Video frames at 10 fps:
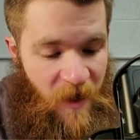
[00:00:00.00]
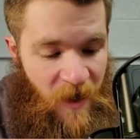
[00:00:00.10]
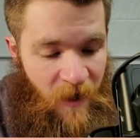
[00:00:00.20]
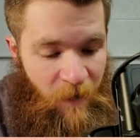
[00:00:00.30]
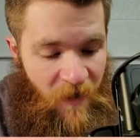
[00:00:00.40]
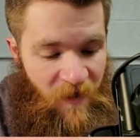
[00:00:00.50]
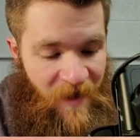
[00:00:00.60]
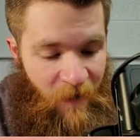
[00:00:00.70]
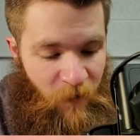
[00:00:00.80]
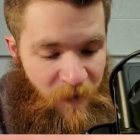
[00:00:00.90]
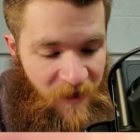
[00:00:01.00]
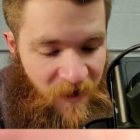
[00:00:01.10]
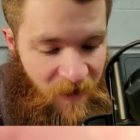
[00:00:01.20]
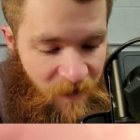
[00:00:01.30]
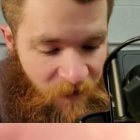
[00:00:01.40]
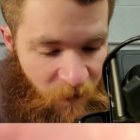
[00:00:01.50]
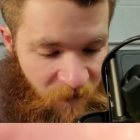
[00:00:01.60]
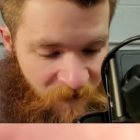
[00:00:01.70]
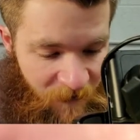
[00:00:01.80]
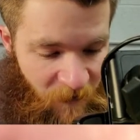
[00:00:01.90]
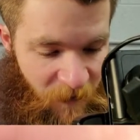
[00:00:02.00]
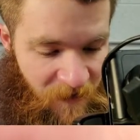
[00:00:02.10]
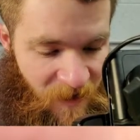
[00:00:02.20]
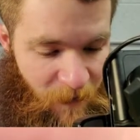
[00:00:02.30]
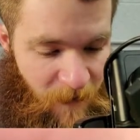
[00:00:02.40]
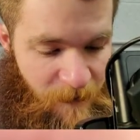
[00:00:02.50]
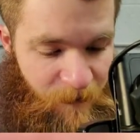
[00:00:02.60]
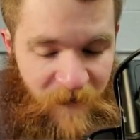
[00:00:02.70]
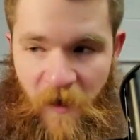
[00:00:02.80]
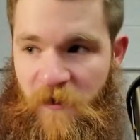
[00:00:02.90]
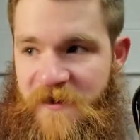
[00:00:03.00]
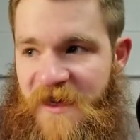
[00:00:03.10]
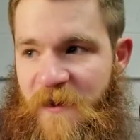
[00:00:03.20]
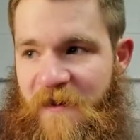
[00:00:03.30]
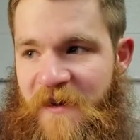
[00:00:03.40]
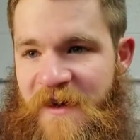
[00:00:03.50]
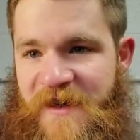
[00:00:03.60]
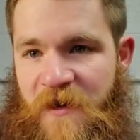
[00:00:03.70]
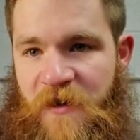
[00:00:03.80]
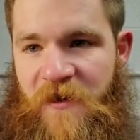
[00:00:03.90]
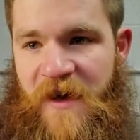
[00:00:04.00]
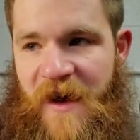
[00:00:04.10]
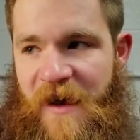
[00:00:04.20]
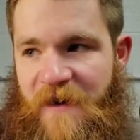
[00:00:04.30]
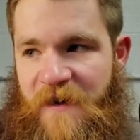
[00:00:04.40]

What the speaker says: that would be something we would keep. Oh, looks like we have a 1939.